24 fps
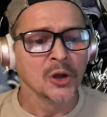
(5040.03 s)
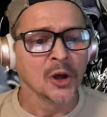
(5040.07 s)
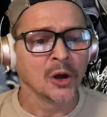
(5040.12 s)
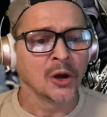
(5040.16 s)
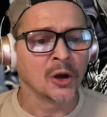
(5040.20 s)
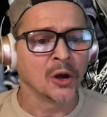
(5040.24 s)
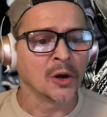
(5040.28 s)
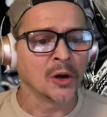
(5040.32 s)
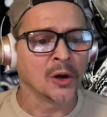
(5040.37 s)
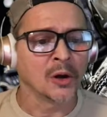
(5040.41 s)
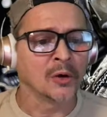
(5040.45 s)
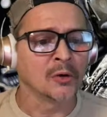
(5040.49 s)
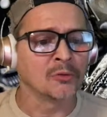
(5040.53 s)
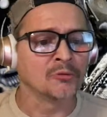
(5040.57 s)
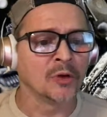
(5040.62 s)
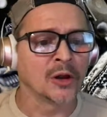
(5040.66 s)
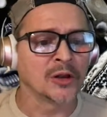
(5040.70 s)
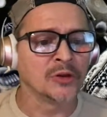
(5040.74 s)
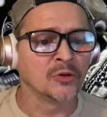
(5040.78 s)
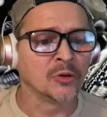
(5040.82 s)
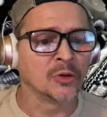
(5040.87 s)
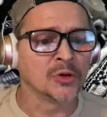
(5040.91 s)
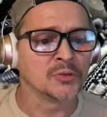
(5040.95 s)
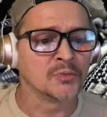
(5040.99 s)
uh,
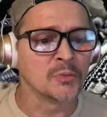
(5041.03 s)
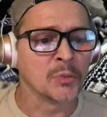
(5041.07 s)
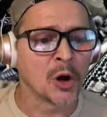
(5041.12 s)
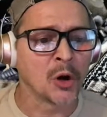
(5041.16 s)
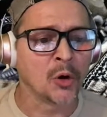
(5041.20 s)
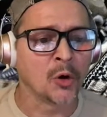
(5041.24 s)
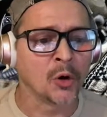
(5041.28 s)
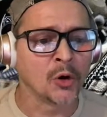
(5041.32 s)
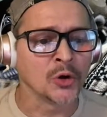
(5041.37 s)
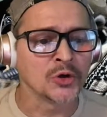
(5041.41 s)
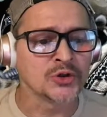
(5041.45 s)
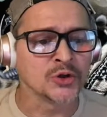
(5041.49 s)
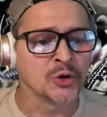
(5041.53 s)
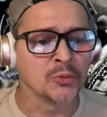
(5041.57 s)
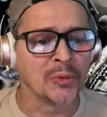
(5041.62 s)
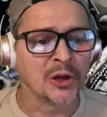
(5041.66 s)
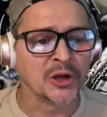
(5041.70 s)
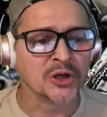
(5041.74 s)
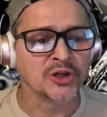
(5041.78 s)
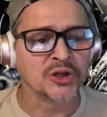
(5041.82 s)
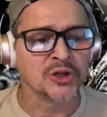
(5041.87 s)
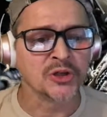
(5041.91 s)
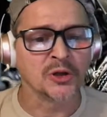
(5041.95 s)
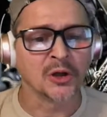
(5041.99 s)
Red Dawn uh, also
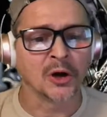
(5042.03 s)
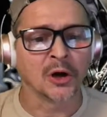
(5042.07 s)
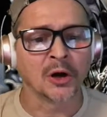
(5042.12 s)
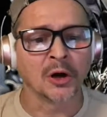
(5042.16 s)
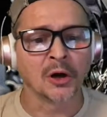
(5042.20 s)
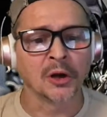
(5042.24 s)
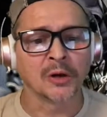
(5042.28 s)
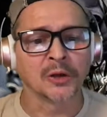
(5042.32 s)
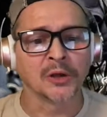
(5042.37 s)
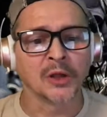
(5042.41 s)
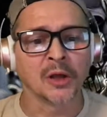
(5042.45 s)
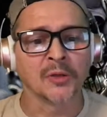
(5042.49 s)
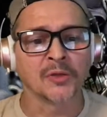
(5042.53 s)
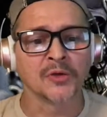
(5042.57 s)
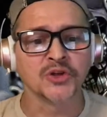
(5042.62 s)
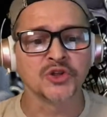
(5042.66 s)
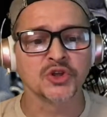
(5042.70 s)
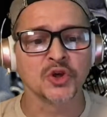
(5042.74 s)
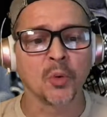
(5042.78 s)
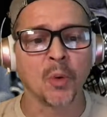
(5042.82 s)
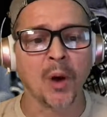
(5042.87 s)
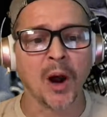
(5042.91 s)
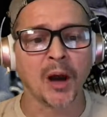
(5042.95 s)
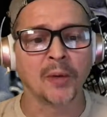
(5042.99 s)
mentioned, uh, yeah, the
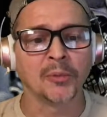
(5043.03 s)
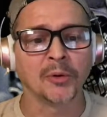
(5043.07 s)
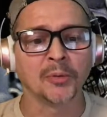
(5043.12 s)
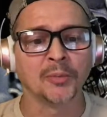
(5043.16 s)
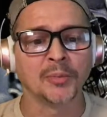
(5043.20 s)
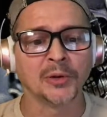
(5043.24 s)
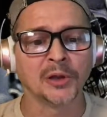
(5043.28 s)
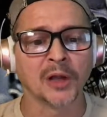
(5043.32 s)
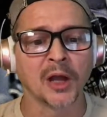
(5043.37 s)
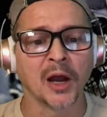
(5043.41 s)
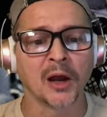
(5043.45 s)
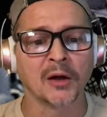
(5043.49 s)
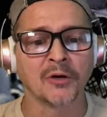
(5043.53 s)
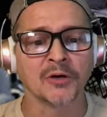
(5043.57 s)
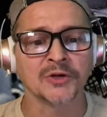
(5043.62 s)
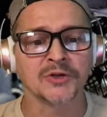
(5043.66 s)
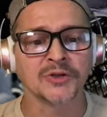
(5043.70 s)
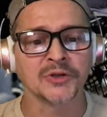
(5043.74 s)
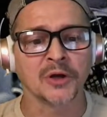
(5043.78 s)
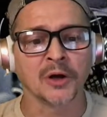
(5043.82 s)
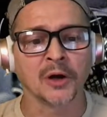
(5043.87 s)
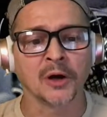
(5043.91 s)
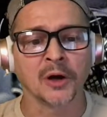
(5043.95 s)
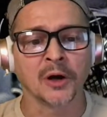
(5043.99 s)
squabble,
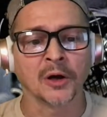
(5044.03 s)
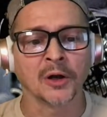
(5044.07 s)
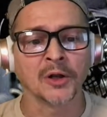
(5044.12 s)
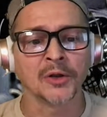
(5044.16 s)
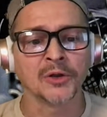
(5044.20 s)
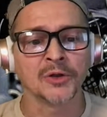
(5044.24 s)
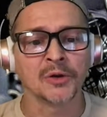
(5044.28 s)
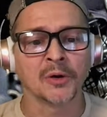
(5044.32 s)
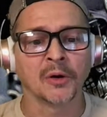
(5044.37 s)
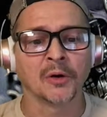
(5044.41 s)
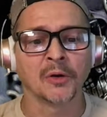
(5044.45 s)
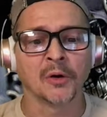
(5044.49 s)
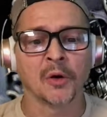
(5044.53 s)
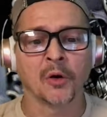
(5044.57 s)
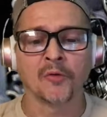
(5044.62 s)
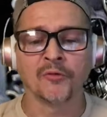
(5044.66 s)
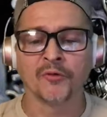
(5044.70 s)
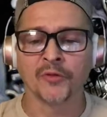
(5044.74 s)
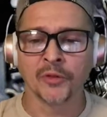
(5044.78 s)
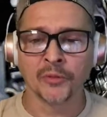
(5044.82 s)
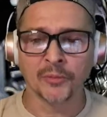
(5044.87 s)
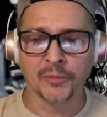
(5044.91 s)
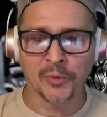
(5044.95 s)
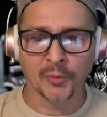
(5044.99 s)
Belarus, uh, uh,
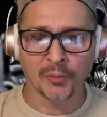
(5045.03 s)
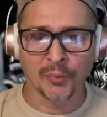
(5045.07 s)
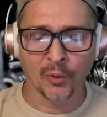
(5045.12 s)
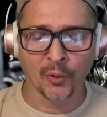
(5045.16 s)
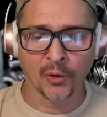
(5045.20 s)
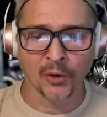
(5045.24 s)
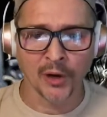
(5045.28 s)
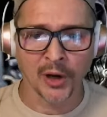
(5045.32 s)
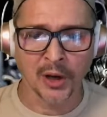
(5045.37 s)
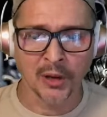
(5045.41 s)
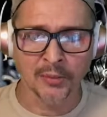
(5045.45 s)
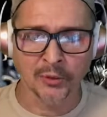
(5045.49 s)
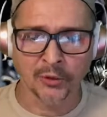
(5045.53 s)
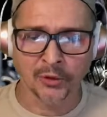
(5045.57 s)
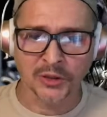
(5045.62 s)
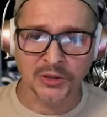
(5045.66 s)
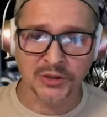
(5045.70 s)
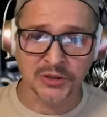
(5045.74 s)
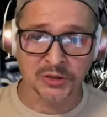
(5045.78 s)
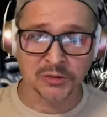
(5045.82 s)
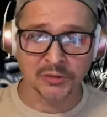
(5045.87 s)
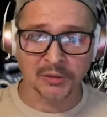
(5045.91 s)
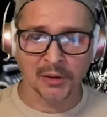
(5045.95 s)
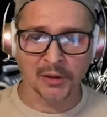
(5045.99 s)
over the, the border
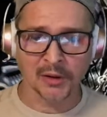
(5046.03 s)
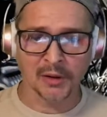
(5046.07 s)
immigrants.